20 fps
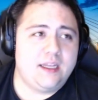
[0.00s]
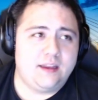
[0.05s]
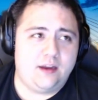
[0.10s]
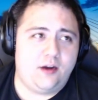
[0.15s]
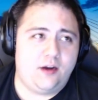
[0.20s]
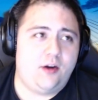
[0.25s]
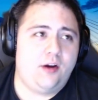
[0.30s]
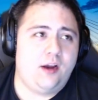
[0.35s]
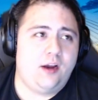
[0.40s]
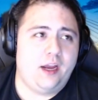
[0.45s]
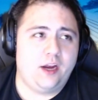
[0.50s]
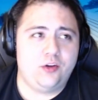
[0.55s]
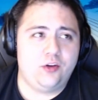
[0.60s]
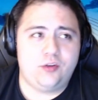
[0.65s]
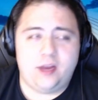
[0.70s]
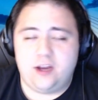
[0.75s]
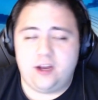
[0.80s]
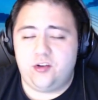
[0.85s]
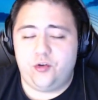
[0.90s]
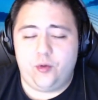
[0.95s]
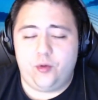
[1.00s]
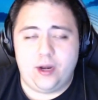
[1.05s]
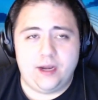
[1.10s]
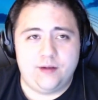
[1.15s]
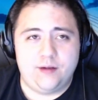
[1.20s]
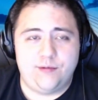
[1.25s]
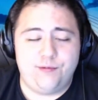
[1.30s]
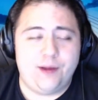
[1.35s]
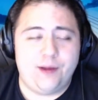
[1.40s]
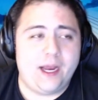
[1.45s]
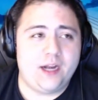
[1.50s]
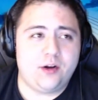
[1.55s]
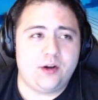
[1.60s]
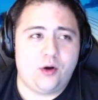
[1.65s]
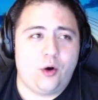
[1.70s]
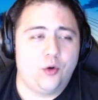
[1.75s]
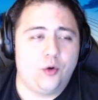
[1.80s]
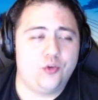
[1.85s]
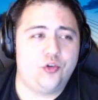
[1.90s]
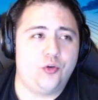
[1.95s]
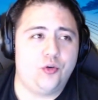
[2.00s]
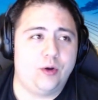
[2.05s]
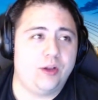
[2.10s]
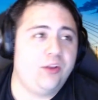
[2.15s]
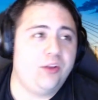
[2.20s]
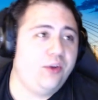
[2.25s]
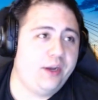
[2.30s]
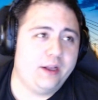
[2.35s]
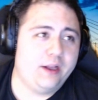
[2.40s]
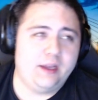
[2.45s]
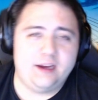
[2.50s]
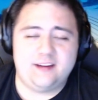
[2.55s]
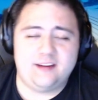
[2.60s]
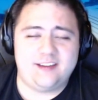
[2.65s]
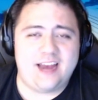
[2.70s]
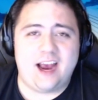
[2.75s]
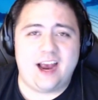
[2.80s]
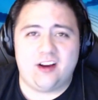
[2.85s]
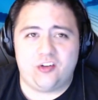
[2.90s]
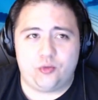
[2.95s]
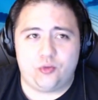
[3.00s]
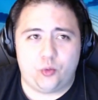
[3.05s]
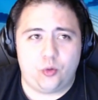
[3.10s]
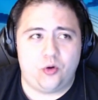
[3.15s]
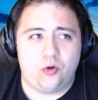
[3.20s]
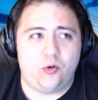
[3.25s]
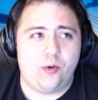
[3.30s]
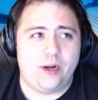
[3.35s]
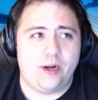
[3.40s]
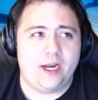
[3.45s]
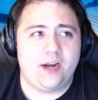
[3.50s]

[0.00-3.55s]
They're in- integrating fan culture, including like Sack Squirtle.